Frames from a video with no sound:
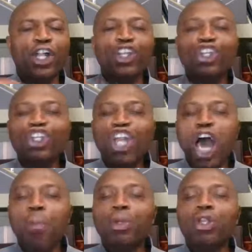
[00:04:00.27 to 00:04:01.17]

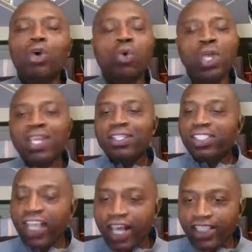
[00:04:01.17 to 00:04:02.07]
phenomenal
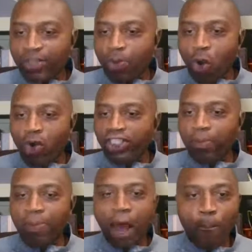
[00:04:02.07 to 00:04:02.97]
testimonies
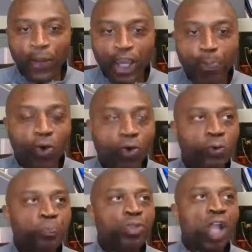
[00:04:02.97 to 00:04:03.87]
about people
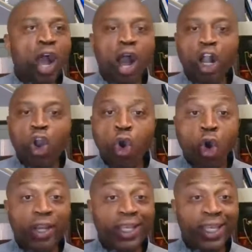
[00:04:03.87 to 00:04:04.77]

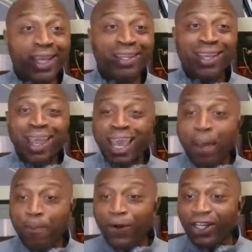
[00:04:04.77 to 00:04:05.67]
going in
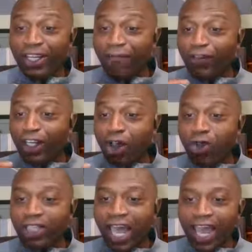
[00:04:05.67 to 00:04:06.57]
and putting in for
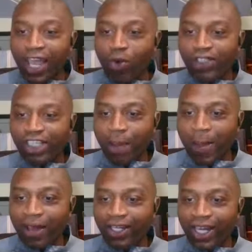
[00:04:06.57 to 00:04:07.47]
loans. Hey, what's up
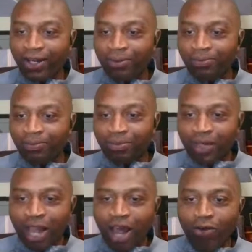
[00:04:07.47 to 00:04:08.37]
out there?
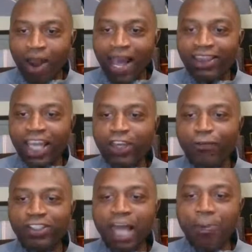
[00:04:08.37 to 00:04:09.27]
Ryan, thank you
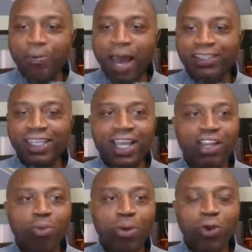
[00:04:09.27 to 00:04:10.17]
for stopping by to say
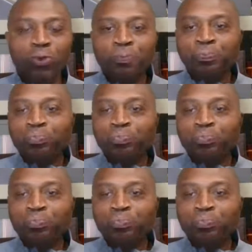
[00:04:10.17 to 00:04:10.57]
hello, bro.